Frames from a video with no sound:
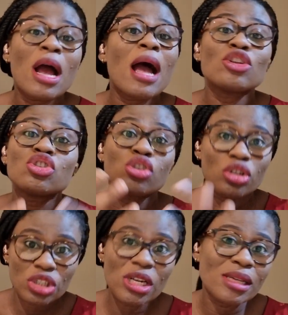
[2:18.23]

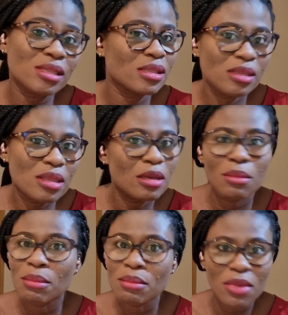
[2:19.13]
suggest to the
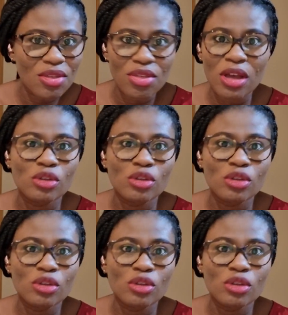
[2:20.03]
mother,